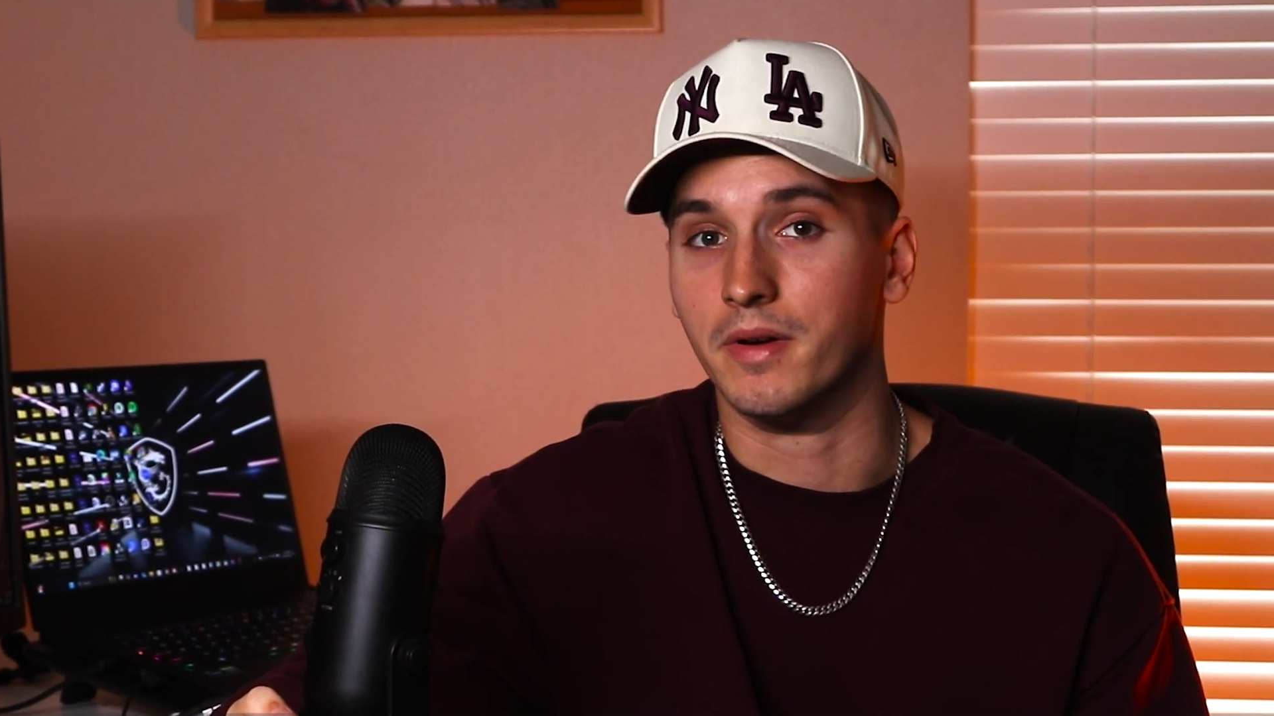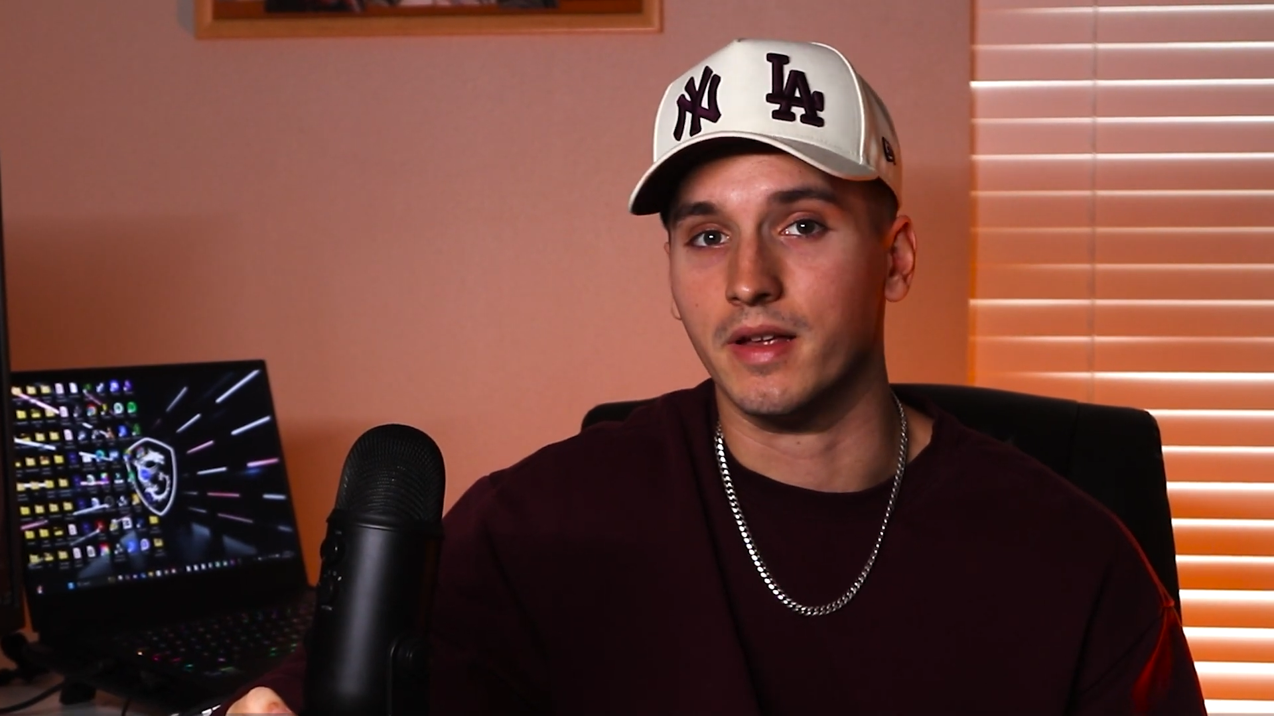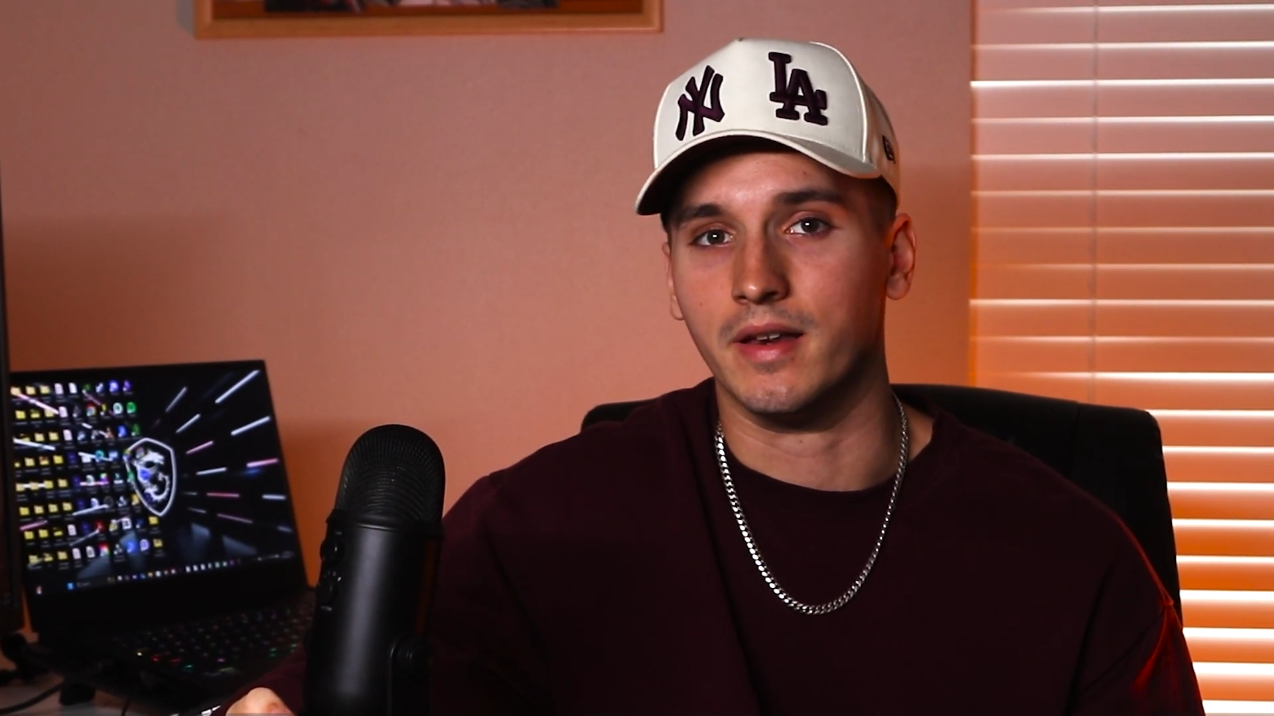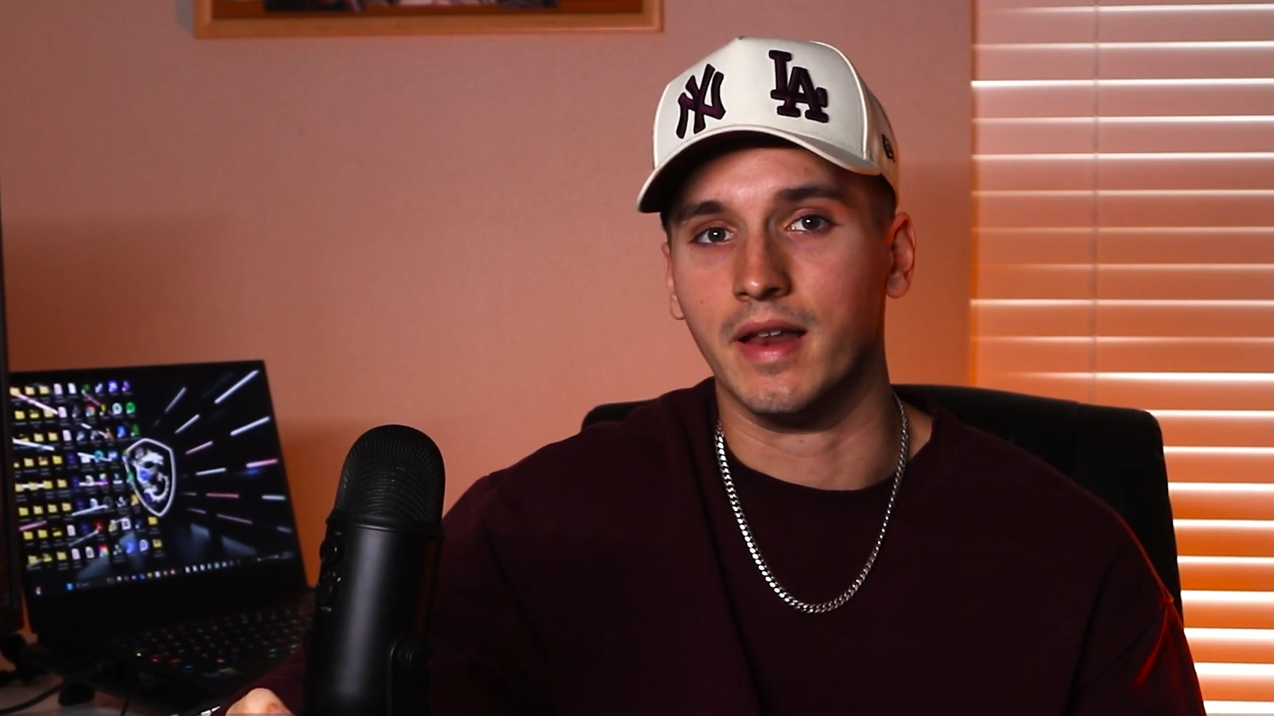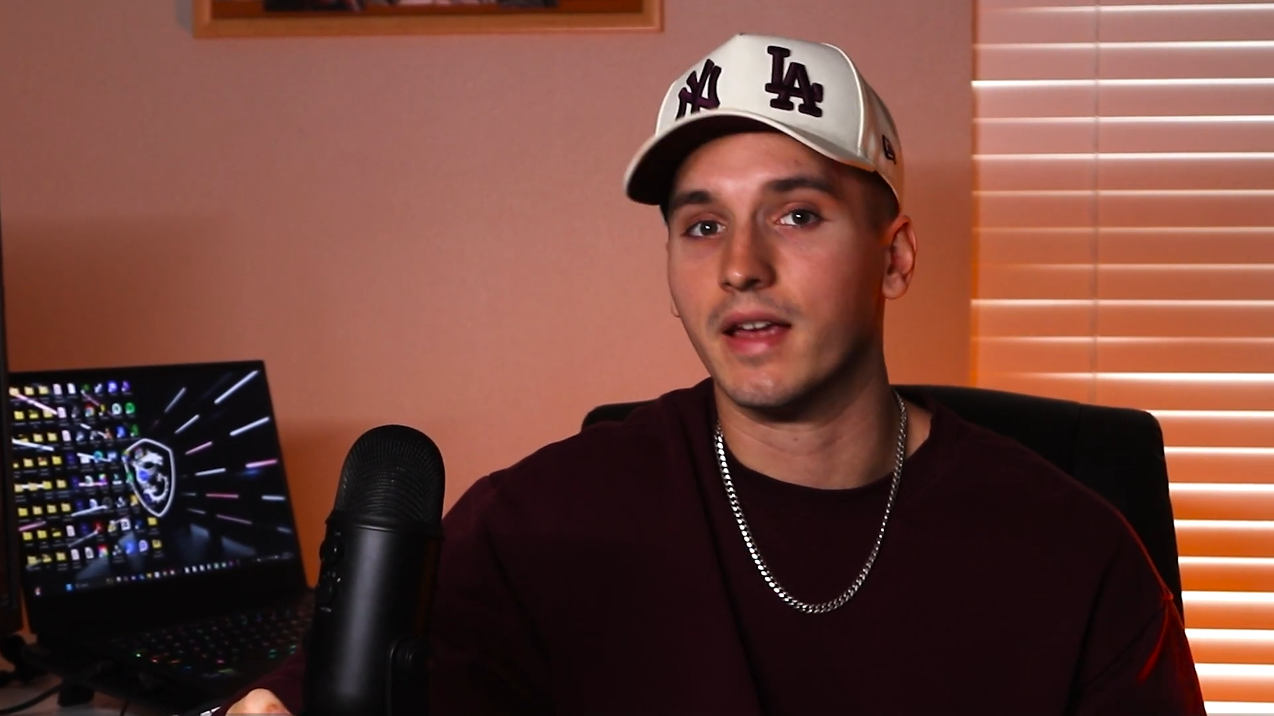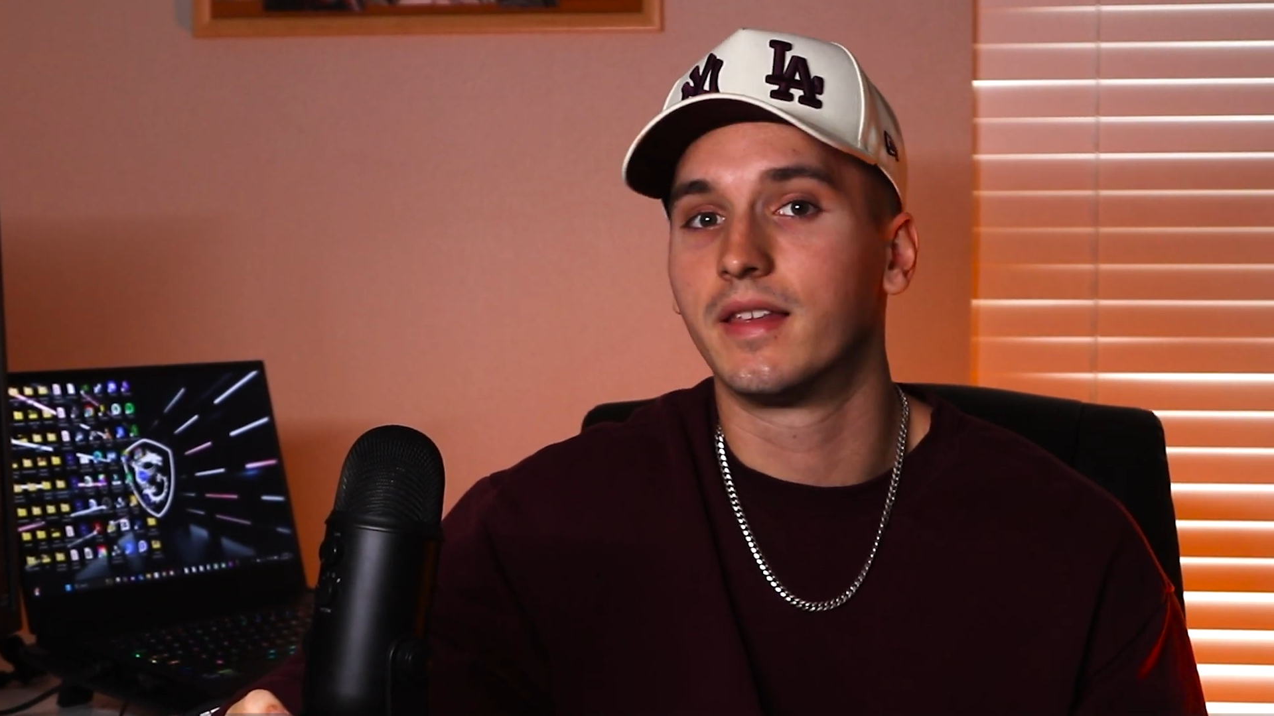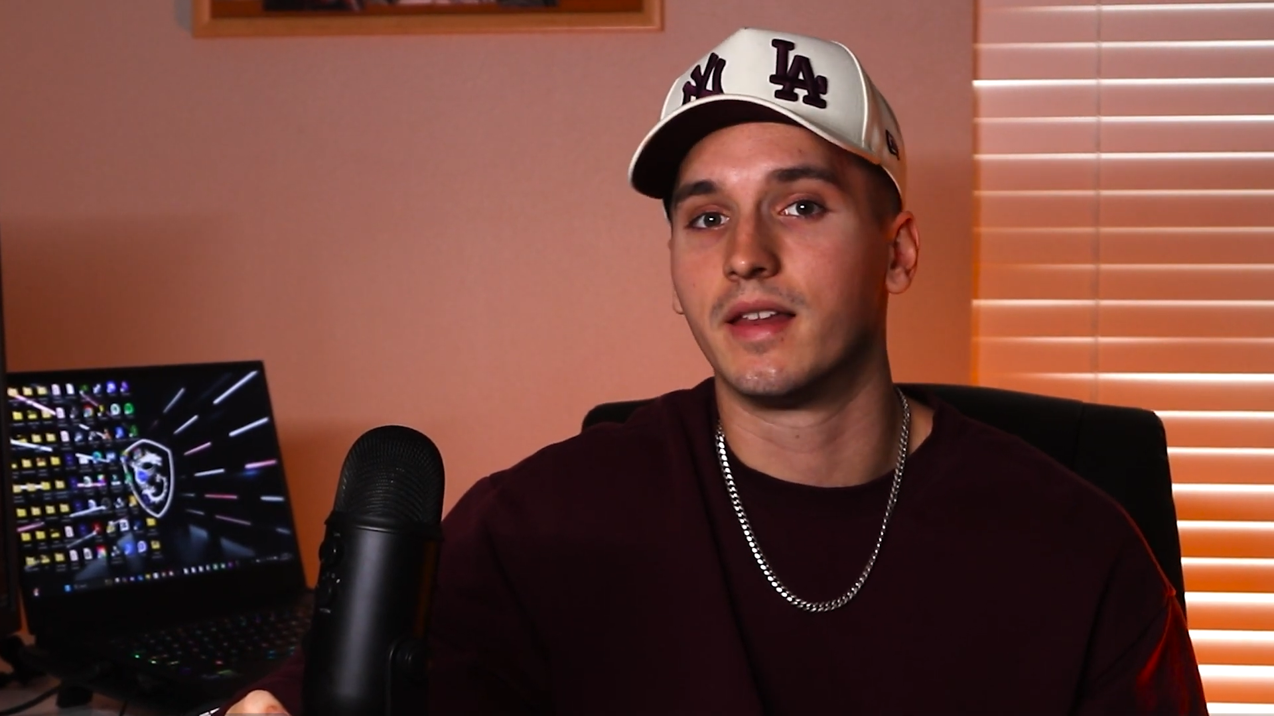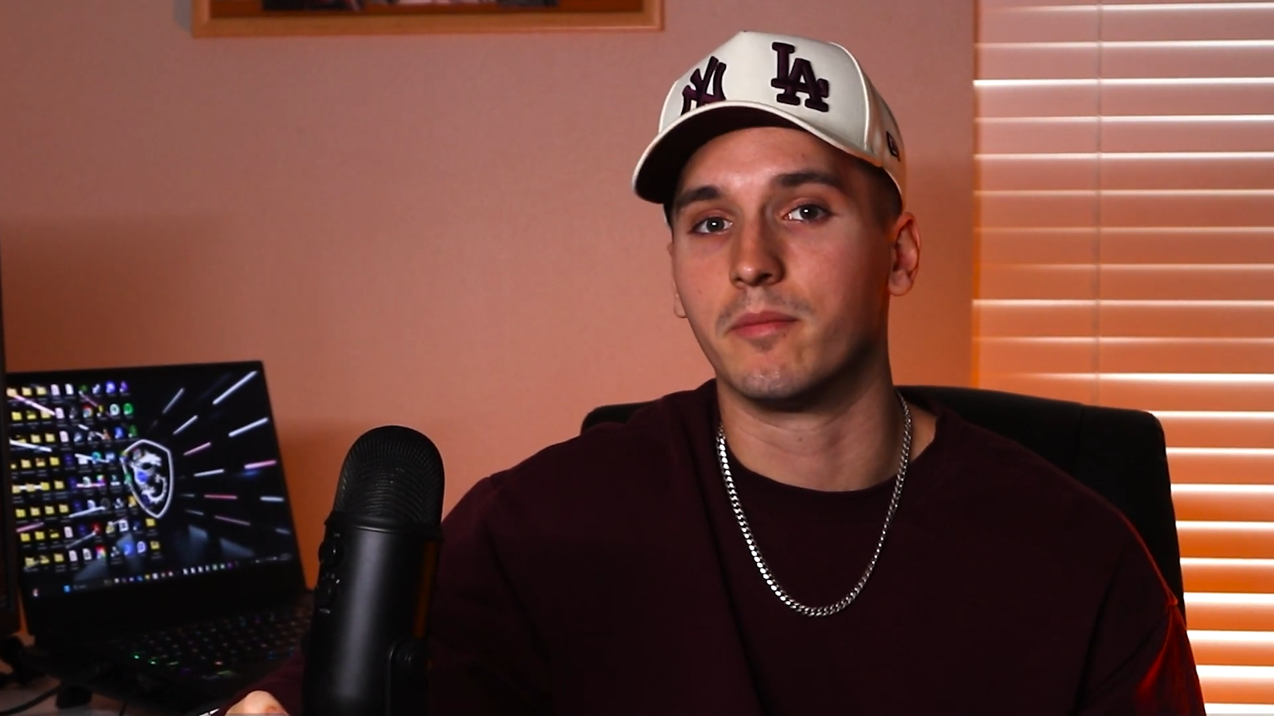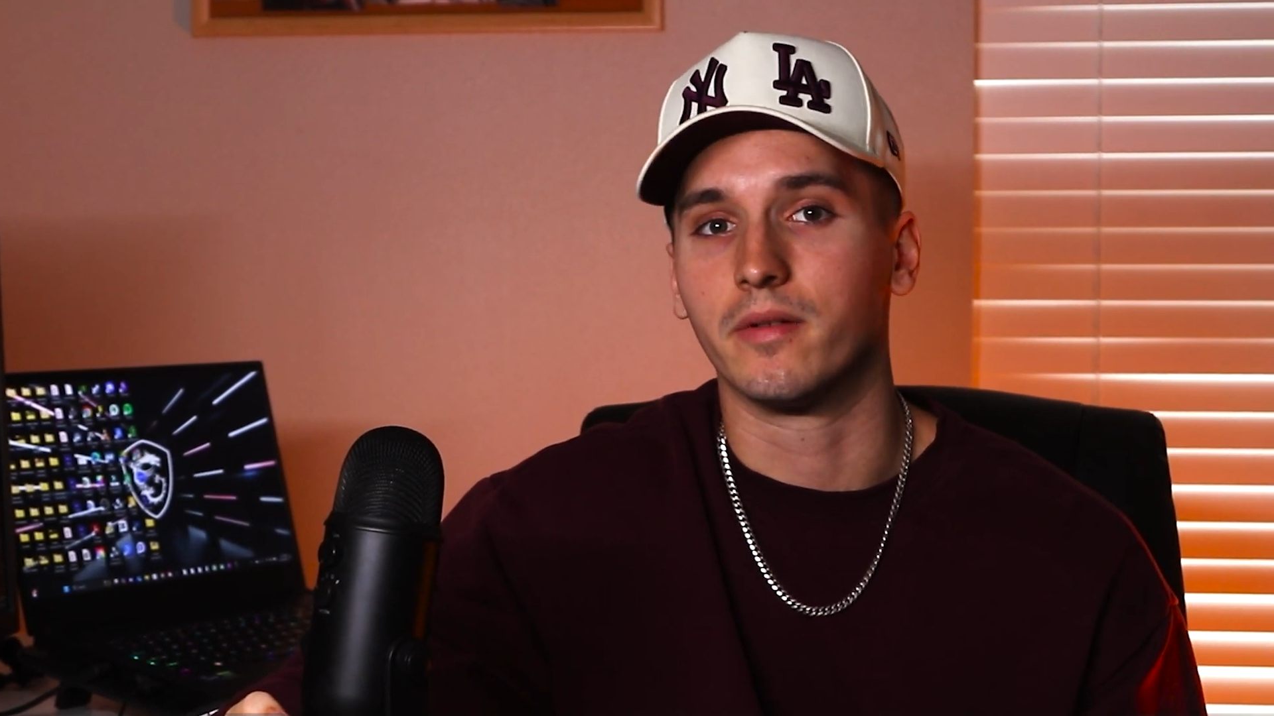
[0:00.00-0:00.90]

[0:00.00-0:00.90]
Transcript: but Nick didn't